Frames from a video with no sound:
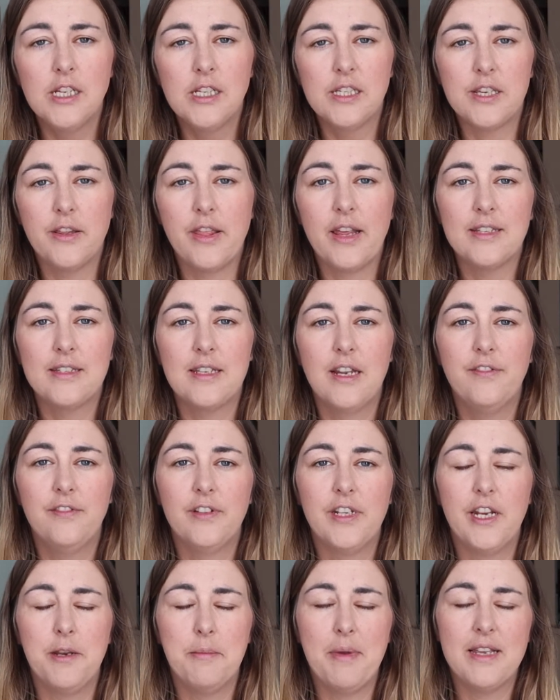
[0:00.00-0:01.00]
So that's
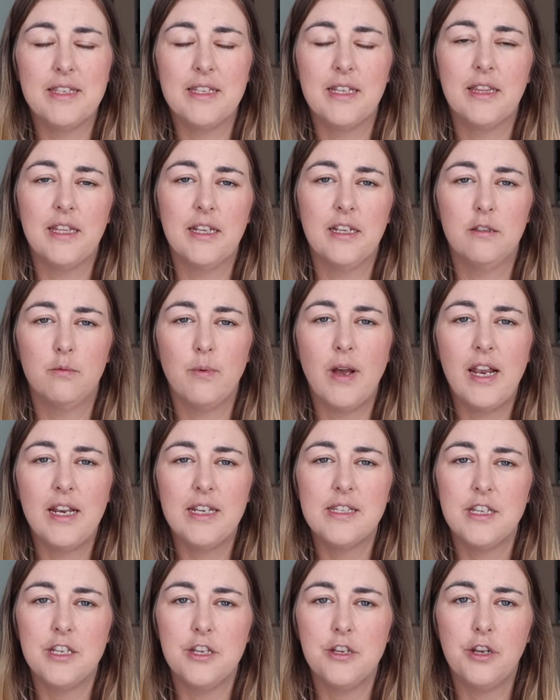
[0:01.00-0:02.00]
definitely an amazing thing as well,
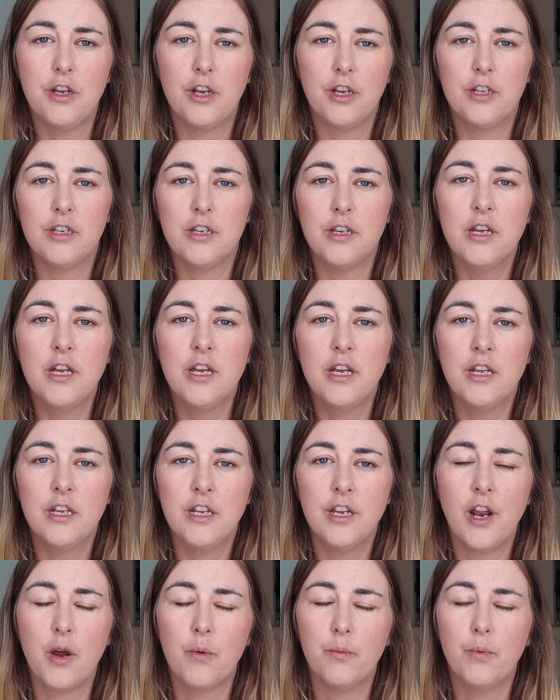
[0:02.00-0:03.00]
is that you can,
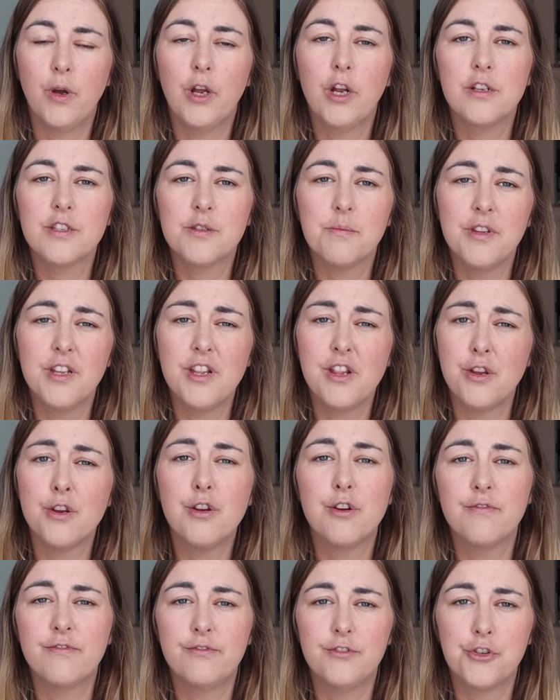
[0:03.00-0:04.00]
you know, work on something that
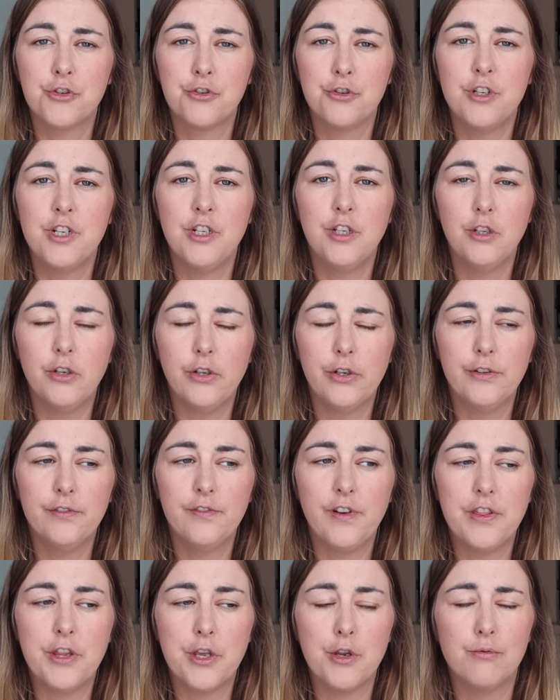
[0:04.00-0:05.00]
you truly
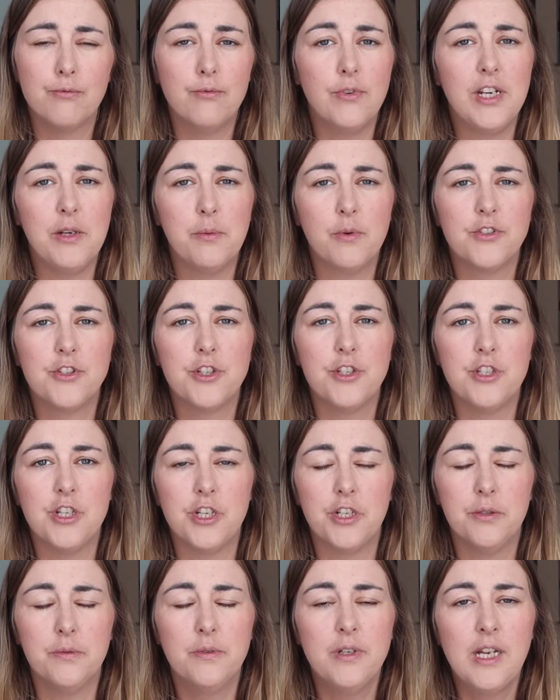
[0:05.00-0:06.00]
love and that you really want to
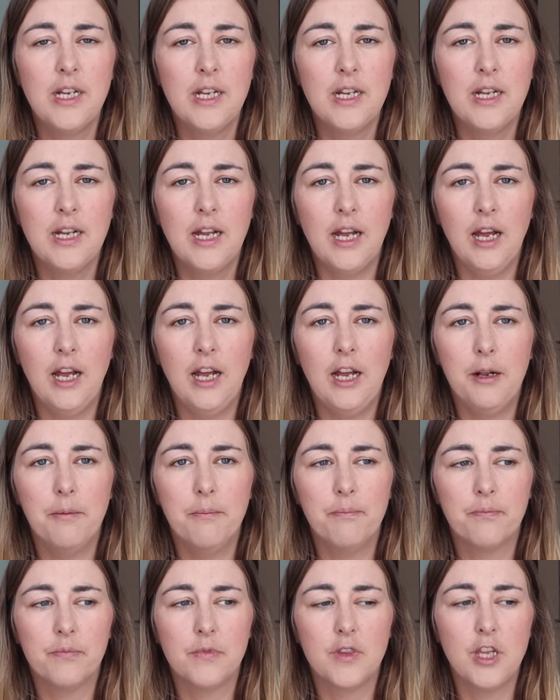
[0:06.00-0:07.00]
do.
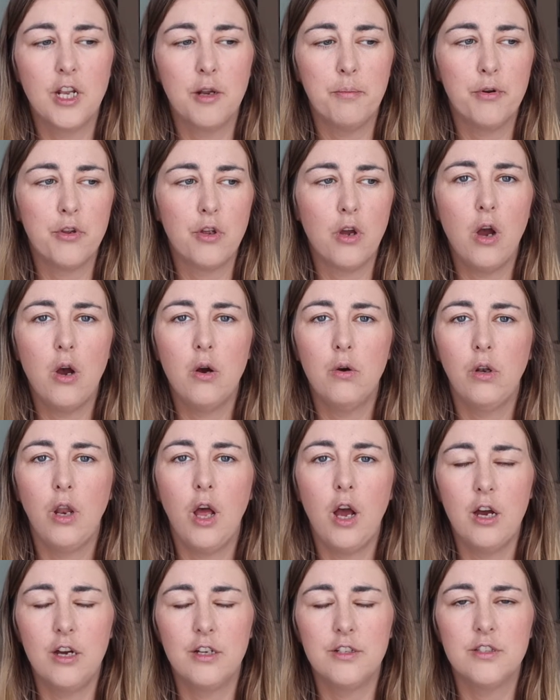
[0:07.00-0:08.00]
You know, put your whole
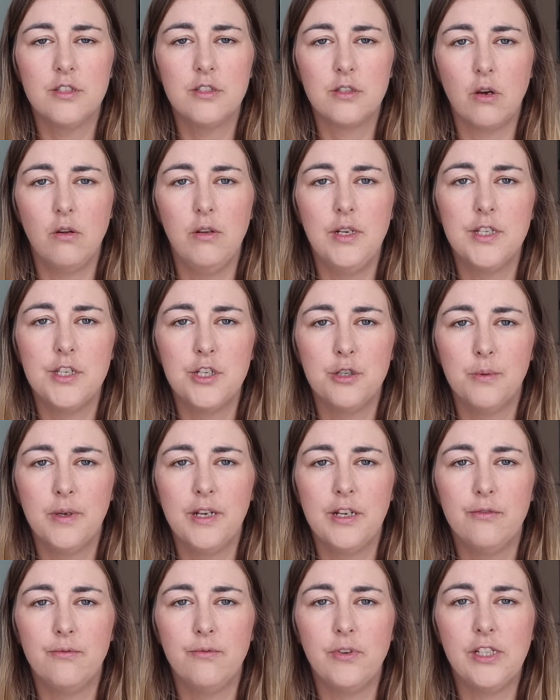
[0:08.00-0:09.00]
heart and soul into
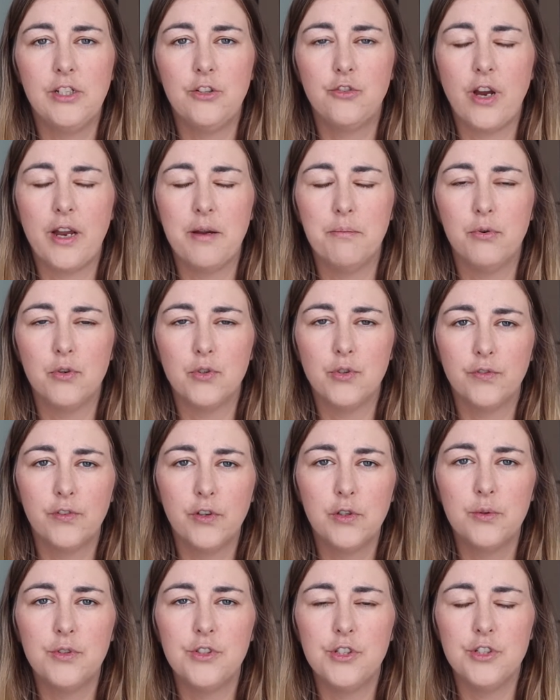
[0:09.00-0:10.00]
it and really try and push
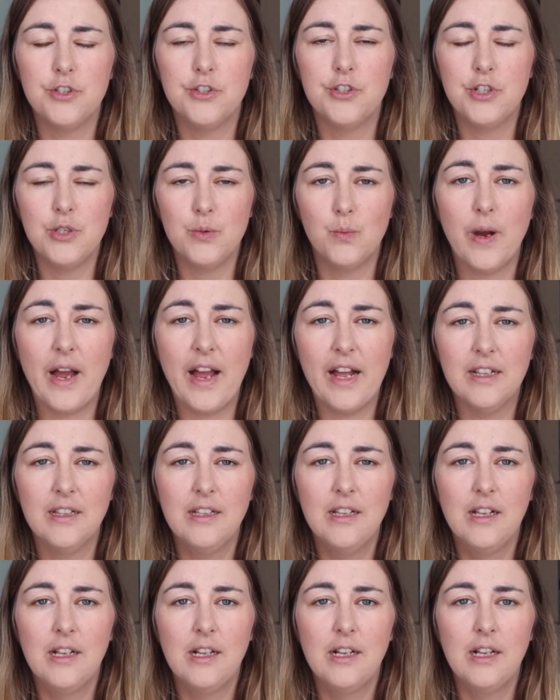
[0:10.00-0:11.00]
forward and do
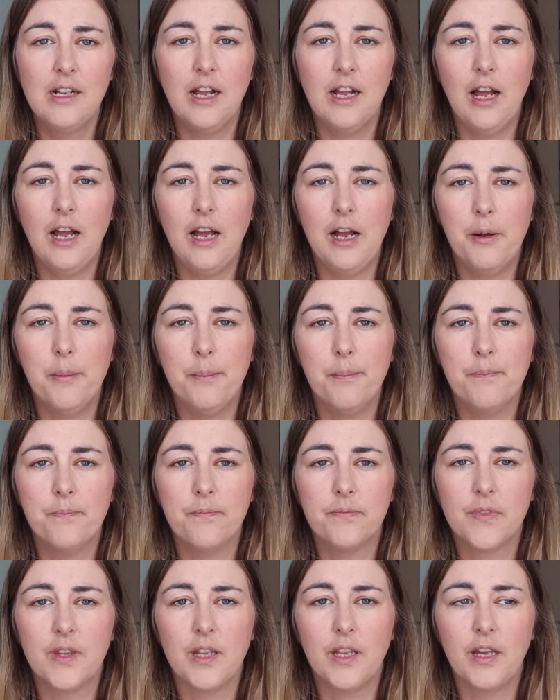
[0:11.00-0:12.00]
well.
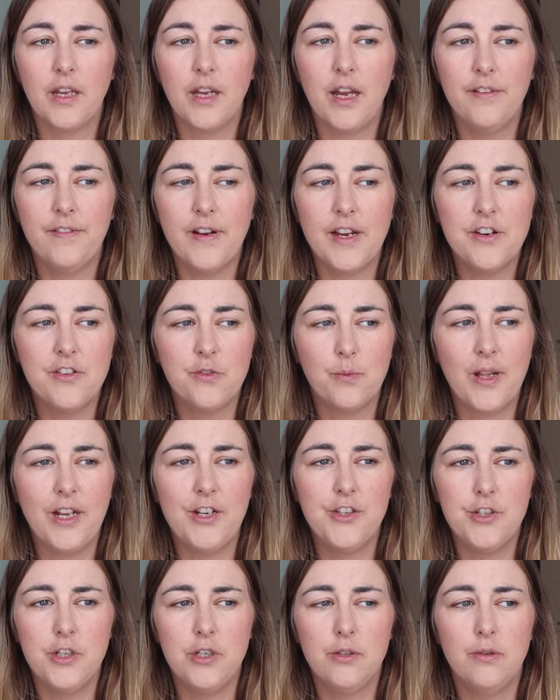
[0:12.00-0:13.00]
I find as well
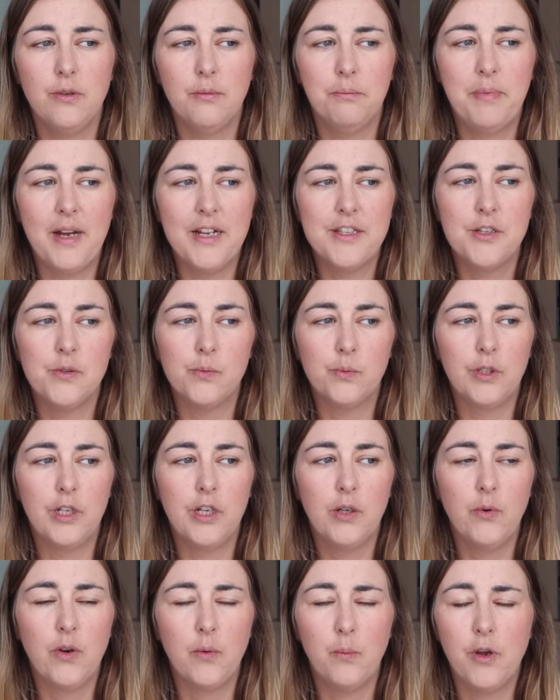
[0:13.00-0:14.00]
I do better
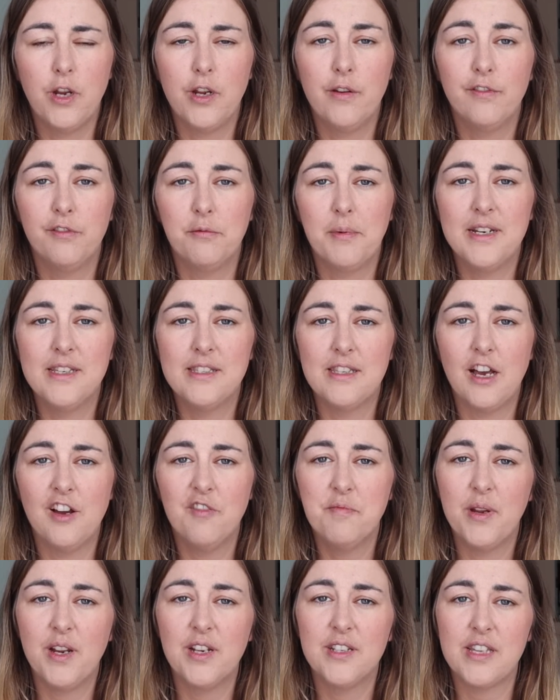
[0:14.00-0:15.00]
work when I'm working for
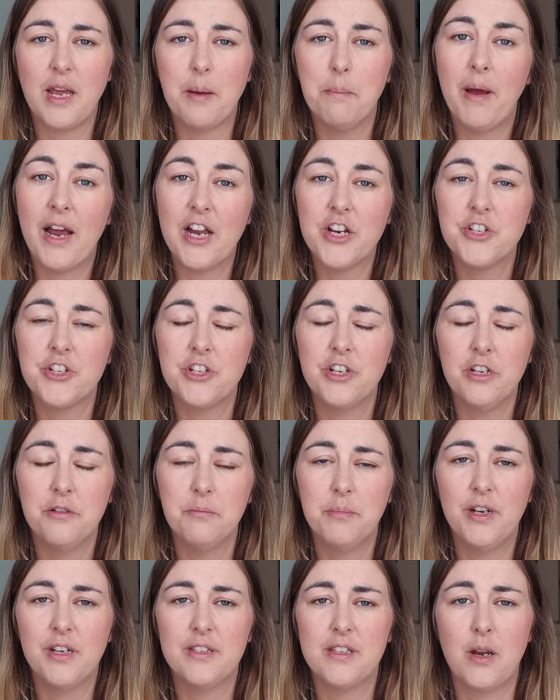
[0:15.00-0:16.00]
myself because I'm passionate
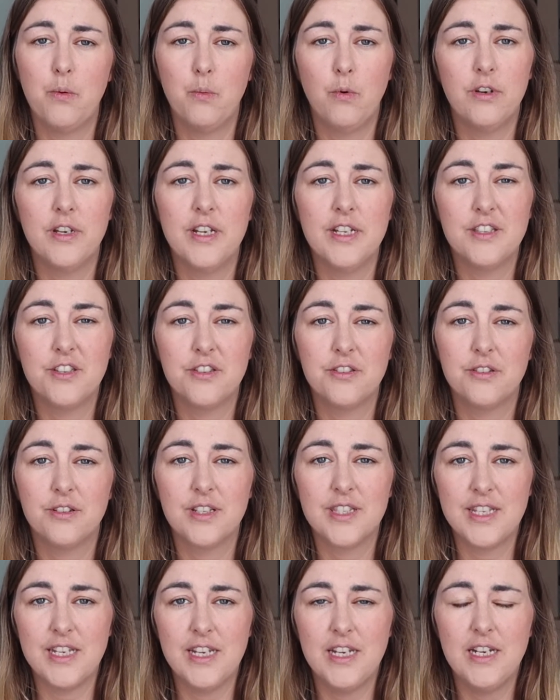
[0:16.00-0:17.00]
and because I want it to
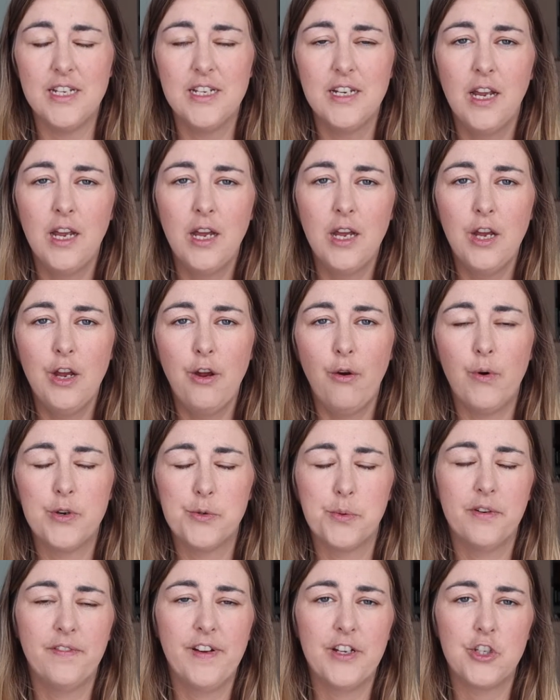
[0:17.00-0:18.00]
succeed.
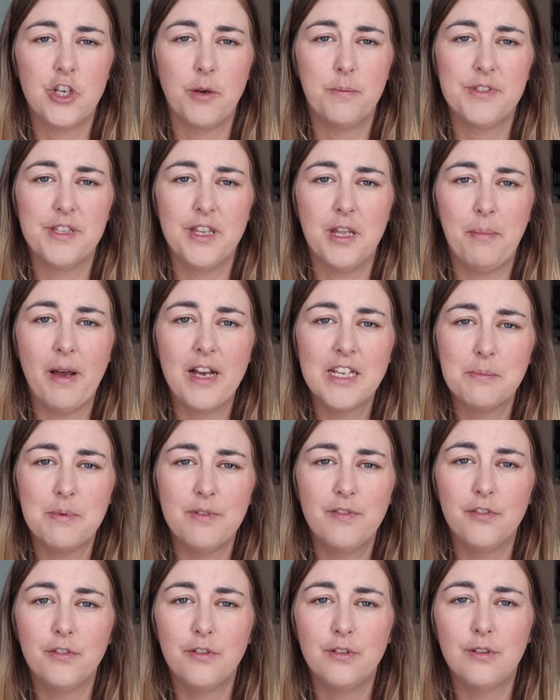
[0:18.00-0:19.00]
Whereas when I've had jobs in the past
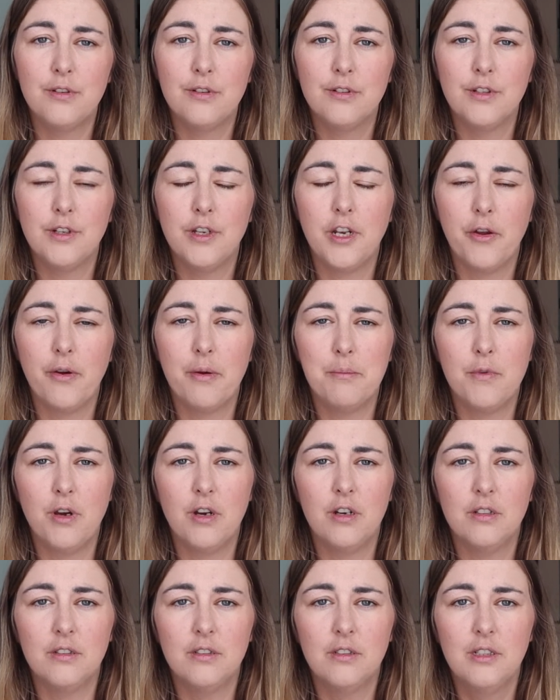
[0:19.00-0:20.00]
before, you know,
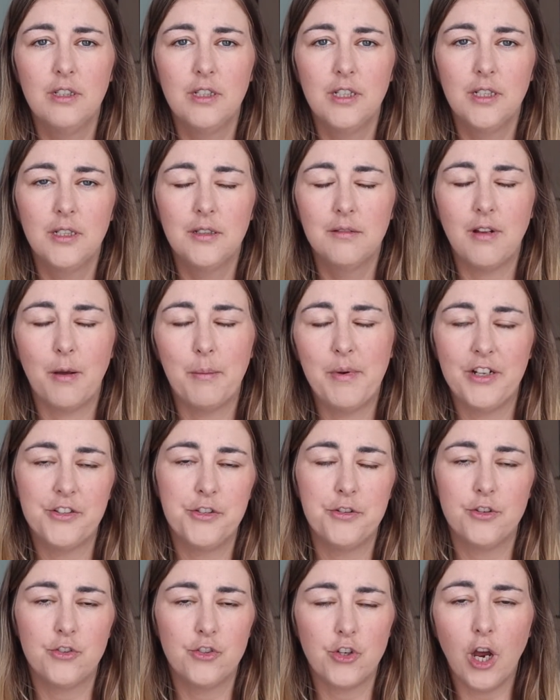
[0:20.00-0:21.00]
I'll
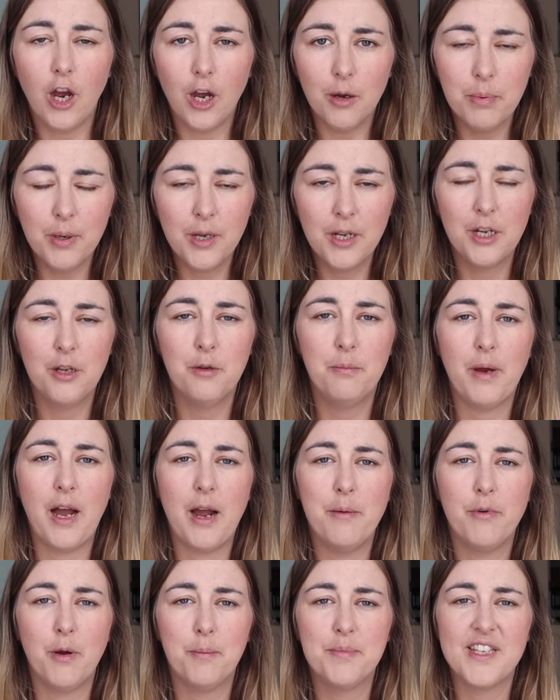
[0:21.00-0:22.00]
do the job, but
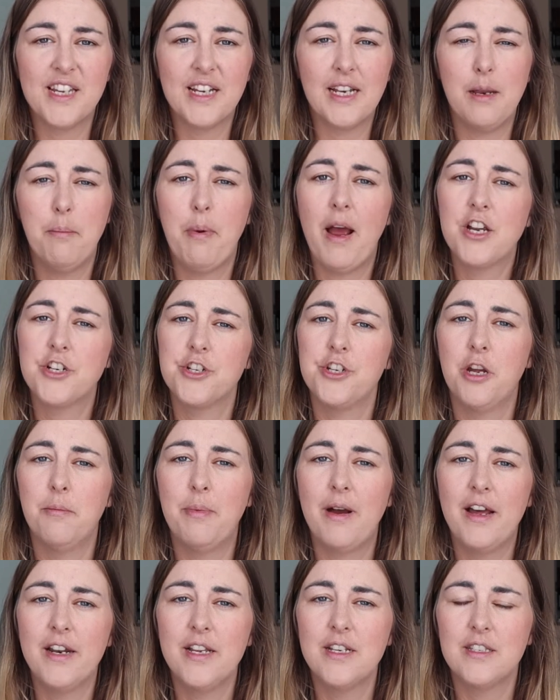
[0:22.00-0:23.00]
I'm not particularly passionate
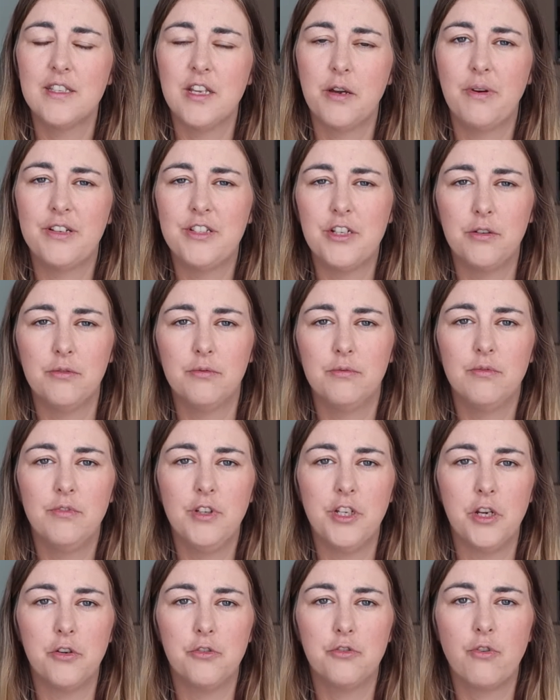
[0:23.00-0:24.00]
about it. So I don't,
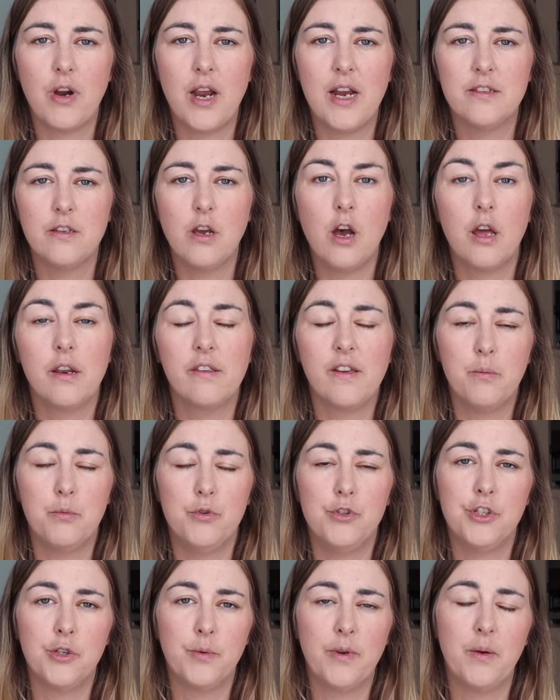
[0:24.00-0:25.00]
you know, try as hard as I
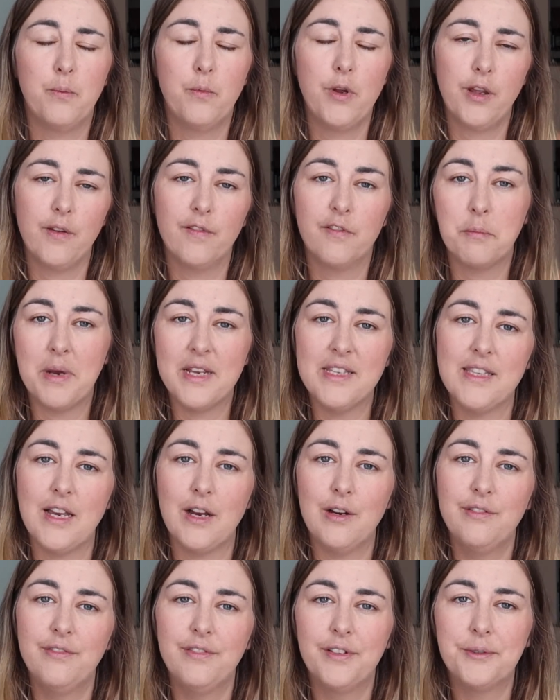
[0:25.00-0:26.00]
would do when I'm working for
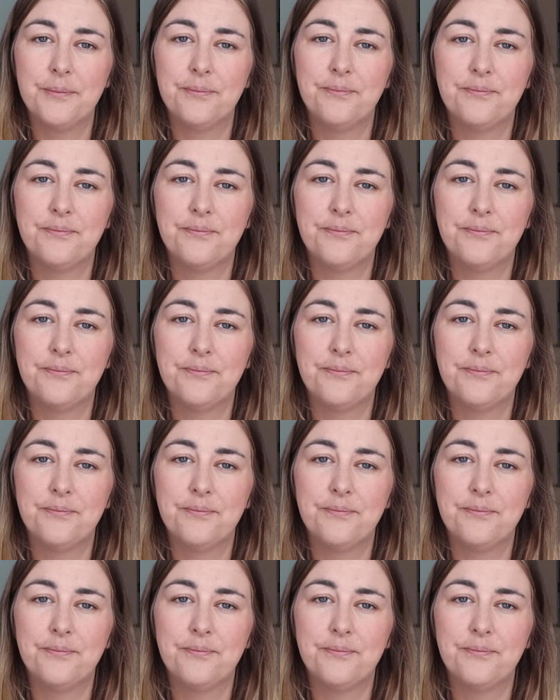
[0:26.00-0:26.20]
myself.